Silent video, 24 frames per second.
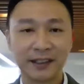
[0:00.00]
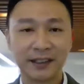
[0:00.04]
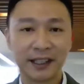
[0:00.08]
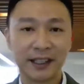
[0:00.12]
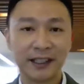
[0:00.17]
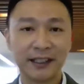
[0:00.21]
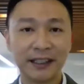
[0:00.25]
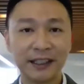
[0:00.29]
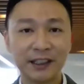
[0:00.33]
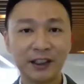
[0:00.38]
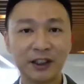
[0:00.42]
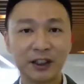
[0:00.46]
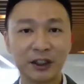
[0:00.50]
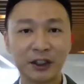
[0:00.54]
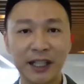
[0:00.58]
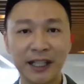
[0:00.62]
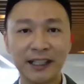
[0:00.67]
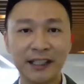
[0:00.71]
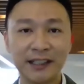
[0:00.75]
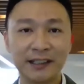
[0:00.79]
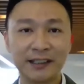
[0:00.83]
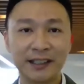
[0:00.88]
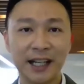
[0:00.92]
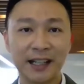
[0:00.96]
as this
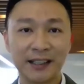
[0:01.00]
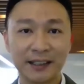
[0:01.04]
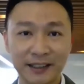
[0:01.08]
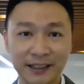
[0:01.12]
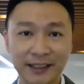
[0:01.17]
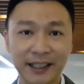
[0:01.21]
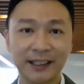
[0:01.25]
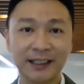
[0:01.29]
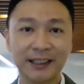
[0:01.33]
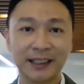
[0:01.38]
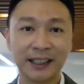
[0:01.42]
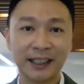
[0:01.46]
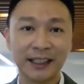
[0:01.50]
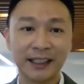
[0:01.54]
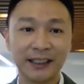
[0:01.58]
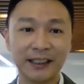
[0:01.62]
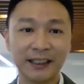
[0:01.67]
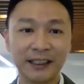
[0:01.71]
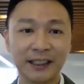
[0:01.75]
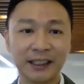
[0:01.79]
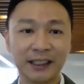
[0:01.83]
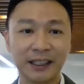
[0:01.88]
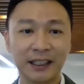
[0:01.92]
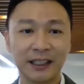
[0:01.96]
trend is
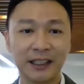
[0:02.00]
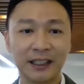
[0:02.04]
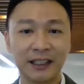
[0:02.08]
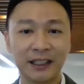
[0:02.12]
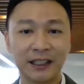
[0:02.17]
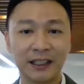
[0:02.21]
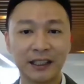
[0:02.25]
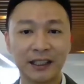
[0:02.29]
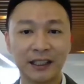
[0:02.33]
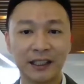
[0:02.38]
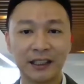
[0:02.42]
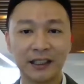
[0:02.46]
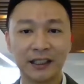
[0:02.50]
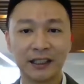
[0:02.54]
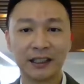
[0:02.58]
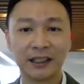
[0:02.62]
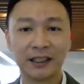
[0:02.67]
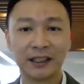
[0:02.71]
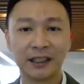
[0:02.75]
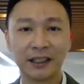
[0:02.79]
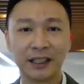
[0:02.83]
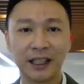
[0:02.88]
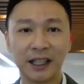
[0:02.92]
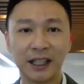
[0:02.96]
unsettling,
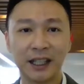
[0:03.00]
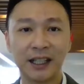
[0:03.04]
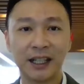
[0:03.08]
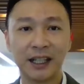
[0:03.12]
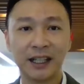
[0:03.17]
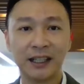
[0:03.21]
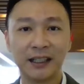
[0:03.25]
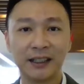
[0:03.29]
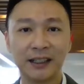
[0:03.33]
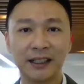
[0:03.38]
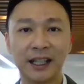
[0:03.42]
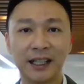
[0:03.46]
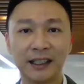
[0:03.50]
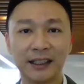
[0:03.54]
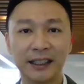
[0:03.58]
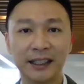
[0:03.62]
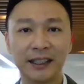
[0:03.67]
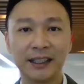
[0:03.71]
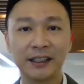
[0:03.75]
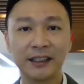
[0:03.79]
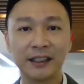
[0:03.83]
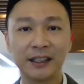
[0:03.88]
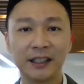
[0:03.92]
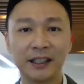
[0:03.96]
I
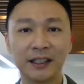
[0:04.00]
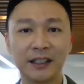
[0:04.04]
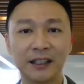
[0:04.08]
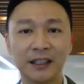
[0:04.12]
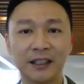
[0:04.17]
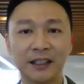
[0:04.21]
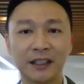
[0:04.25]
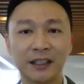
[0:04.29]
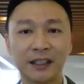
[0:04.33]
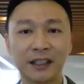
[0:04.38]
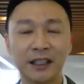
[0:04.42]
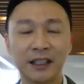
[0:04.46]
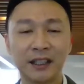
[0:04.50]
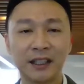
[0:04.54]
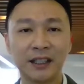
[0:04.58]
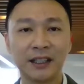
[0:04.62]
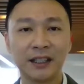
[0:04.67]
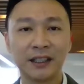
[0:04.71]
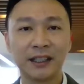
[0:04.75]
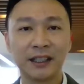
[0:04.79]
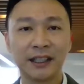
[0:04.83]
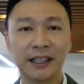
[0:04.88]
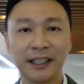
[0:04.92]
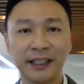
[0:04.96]
think
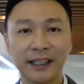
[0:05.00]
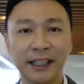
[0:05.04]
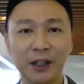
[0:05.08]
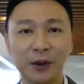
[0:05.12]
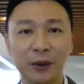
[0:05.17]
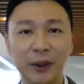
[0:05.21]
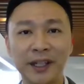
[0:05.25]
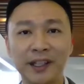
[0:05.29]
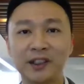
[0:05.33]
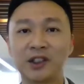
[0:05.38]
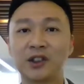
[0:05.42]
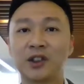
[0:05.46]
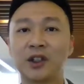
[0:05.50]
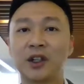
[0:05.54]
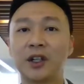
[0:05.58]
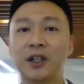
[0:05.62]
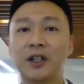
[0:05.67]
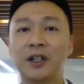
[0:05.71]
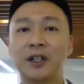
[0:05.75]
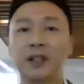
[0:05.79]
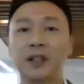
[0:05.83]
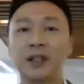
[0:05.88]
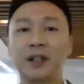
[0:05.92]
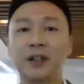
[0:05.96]
the key takeaway is,
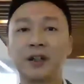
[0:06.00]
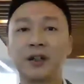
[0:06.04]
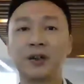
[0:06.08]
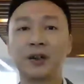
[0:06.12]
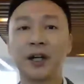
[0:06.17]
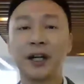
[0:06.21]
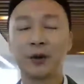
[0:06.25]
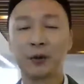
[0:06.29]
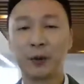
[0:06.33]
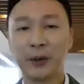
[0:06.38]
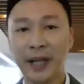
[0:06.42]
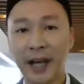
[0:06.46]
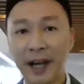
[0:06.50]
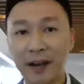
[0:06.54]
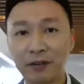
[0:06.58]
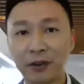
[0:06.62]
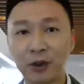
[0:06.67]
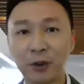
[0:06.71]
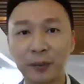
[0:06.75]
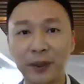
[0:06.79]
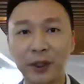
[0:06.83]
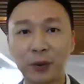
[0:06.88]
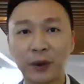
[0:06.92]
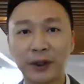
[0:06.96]
right, we
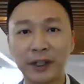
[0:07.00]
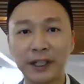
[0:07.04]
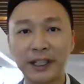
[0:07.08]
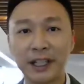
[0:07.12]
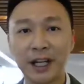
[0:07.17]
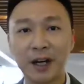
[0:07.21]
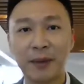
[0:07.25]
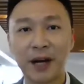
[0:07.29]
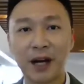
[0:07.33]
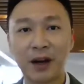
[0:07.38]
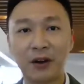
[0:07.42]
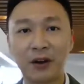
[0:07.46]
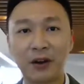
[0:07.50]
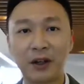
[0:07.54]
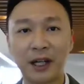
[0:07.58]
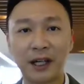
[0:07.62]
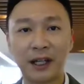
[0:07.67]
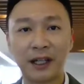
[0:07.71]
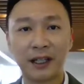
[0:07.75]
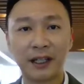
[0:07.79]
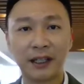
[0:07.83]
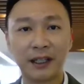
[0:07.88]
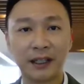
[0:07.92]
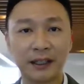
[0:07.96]
have to be worried
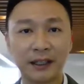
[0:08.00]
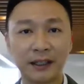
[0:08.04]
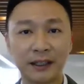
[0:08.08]
about